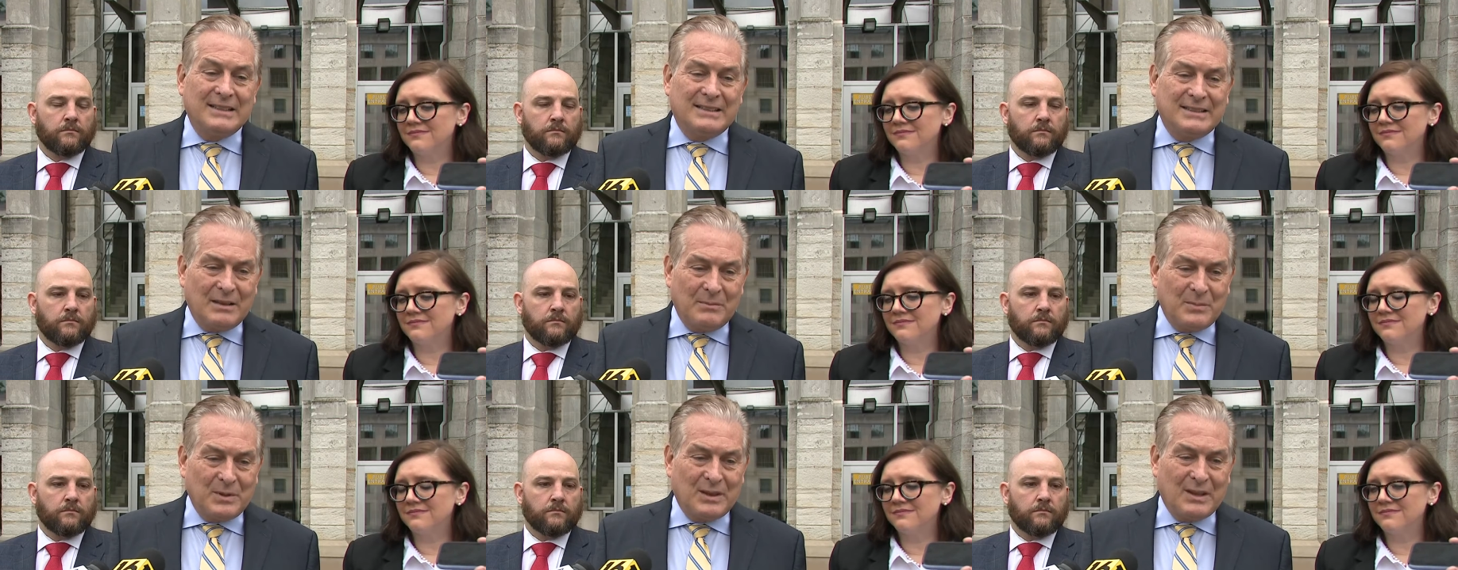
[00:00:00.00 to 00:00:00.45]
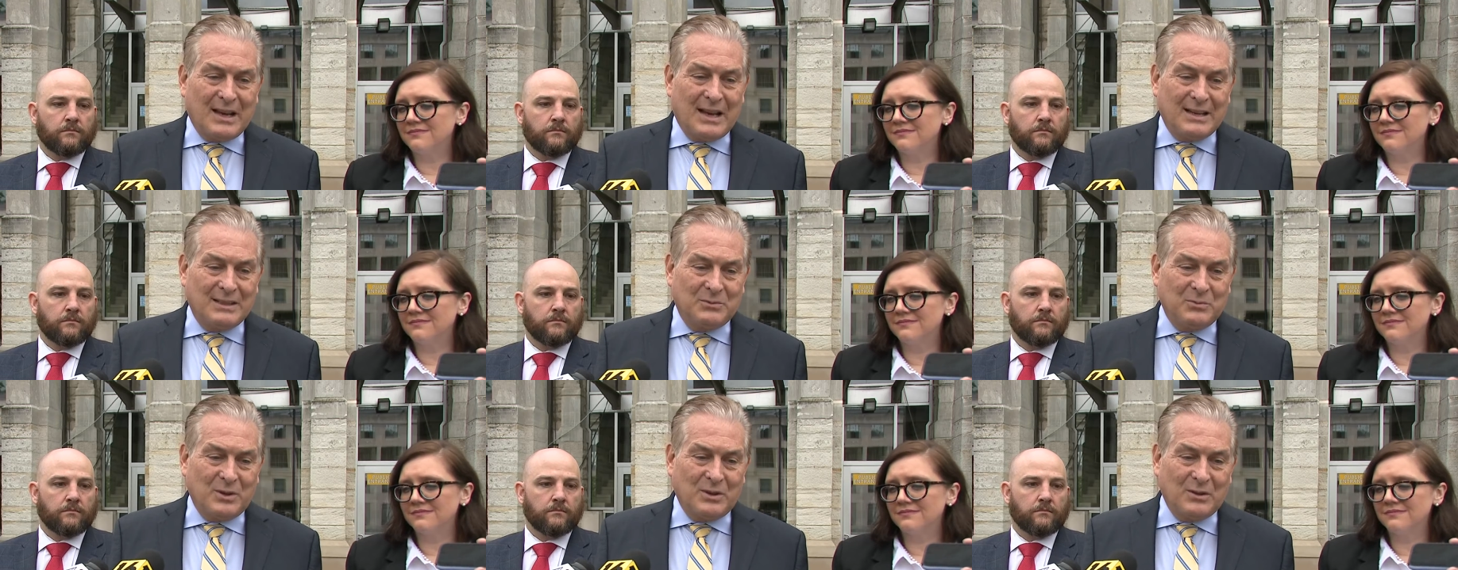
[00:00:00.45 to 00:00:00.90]

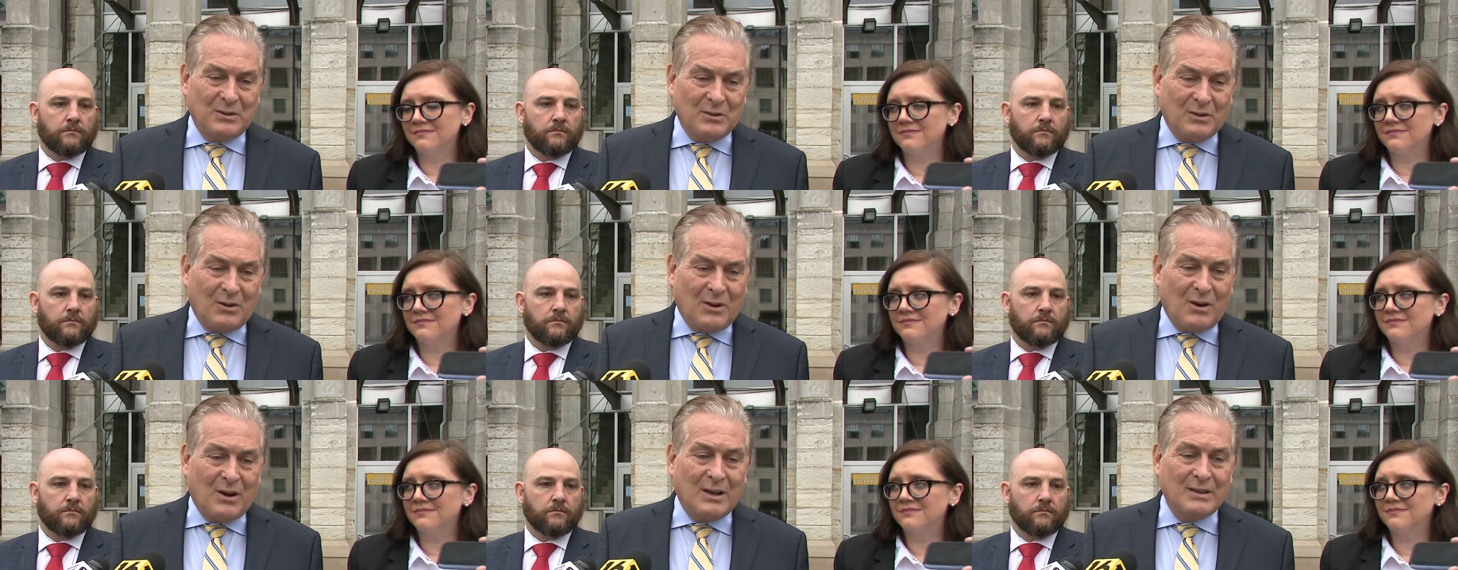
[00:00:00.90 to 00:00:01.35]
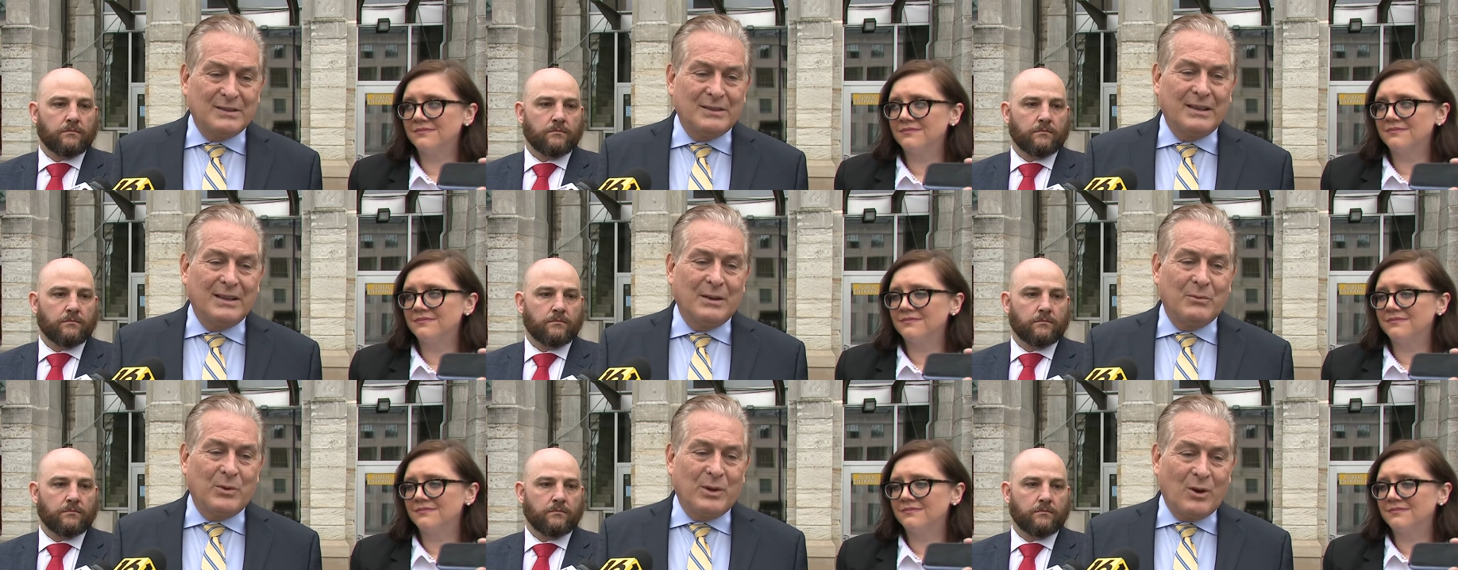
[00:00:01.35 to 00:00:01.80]
Speaker 1: sympathize with their loss,
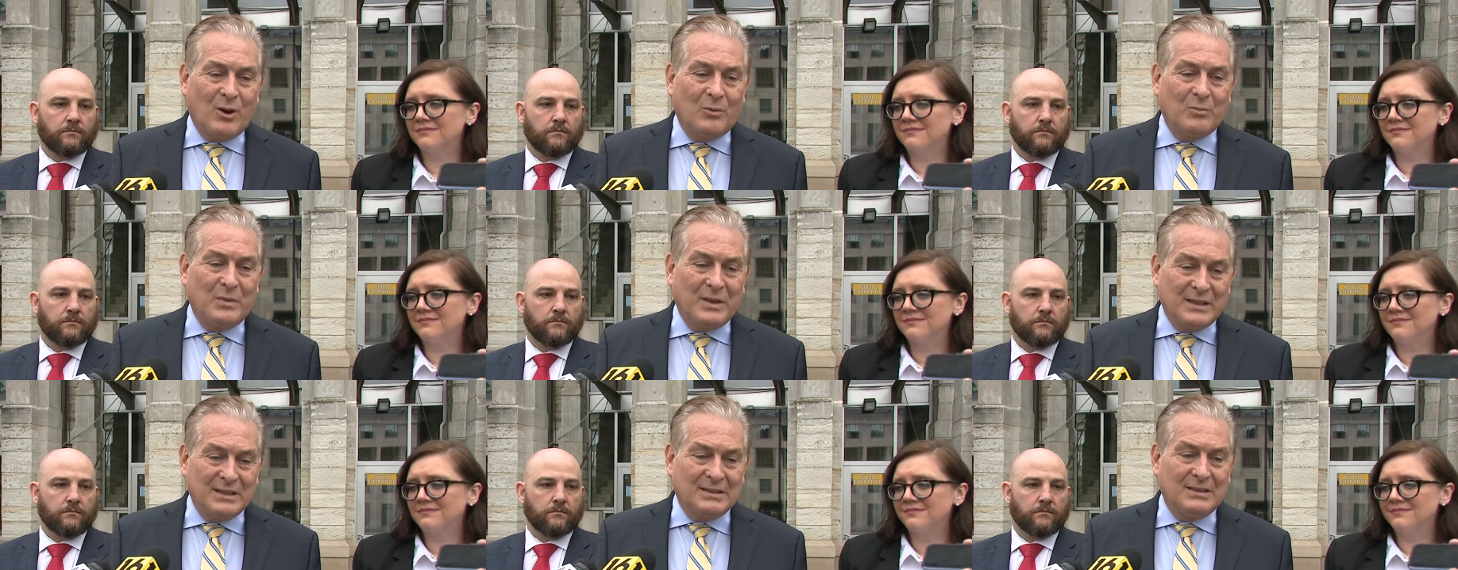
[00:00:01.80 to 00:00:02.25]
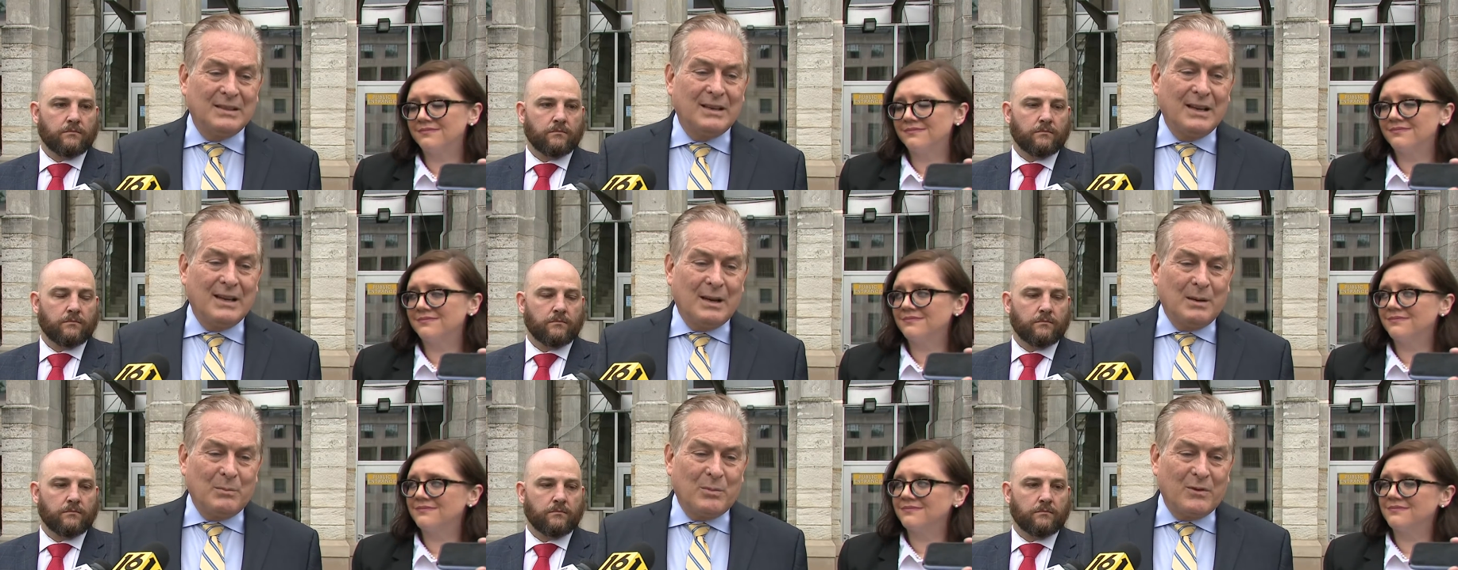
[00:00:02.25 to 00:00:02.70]
and we hope this
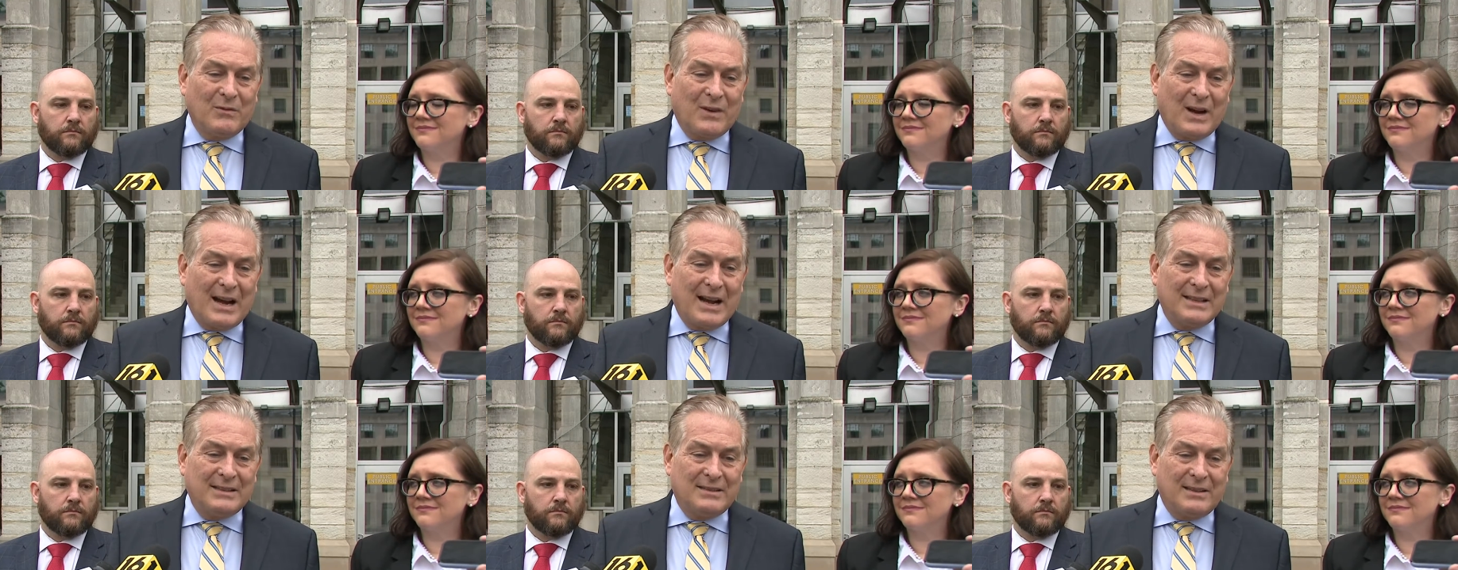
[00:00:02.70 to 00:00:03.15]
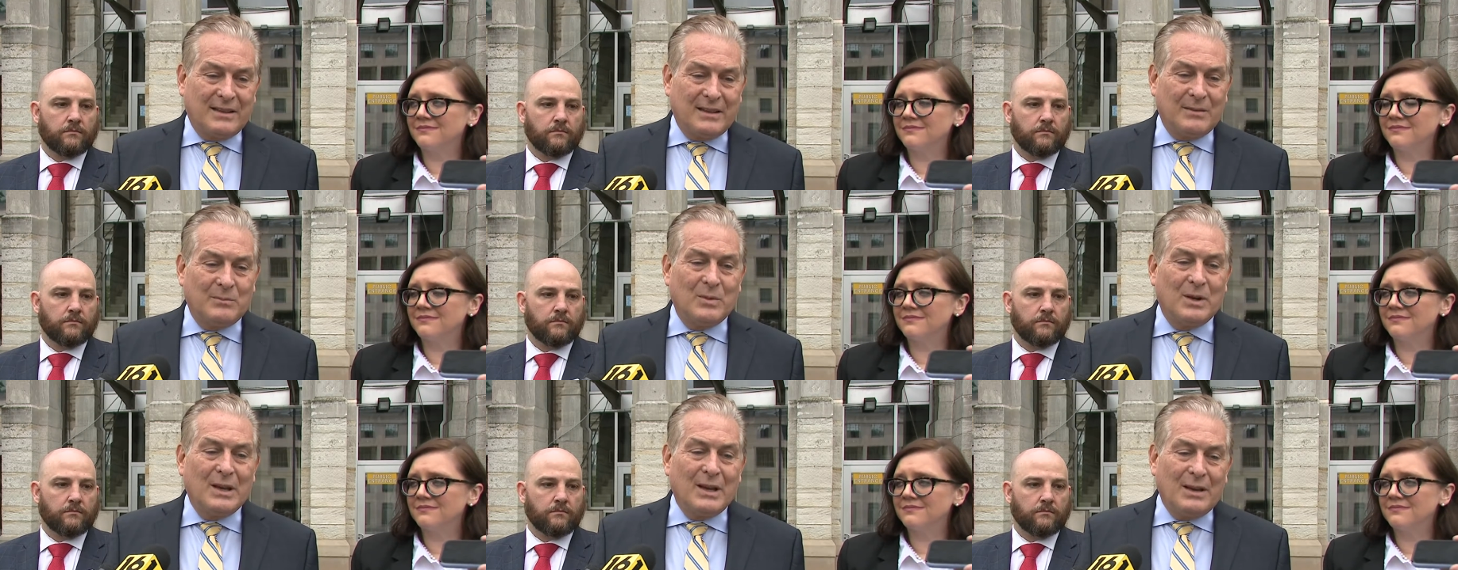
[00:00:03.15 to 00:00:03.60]
provides
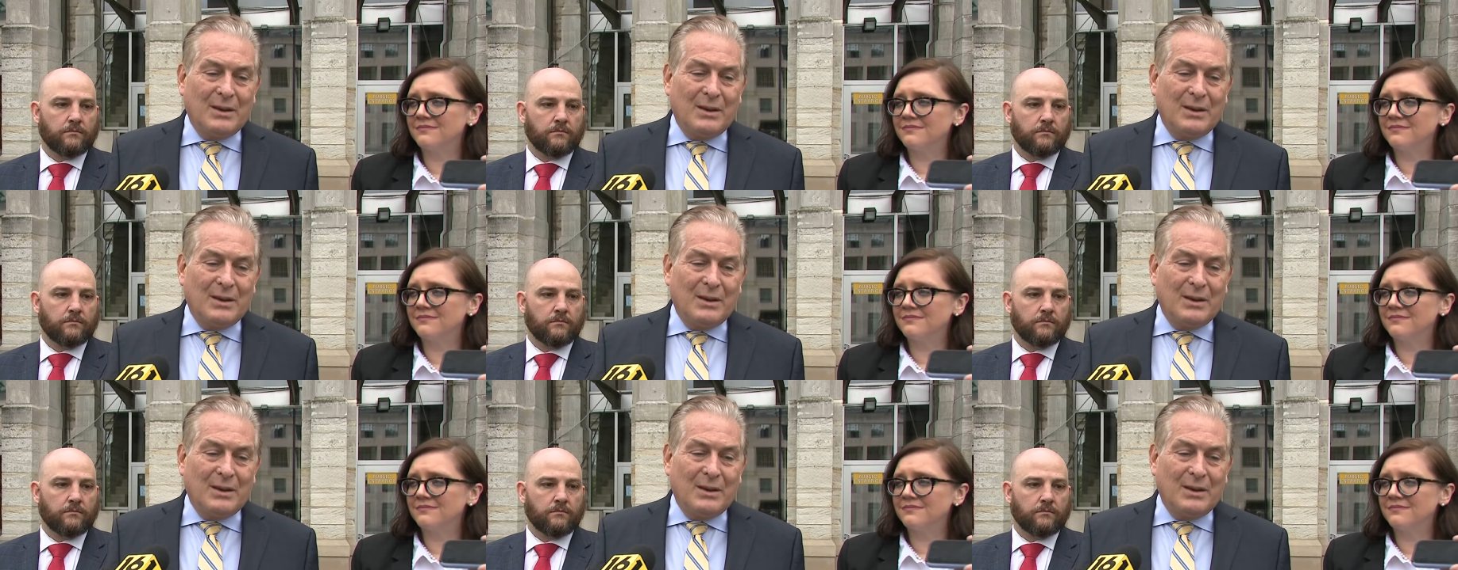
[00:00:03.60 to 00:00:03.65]
them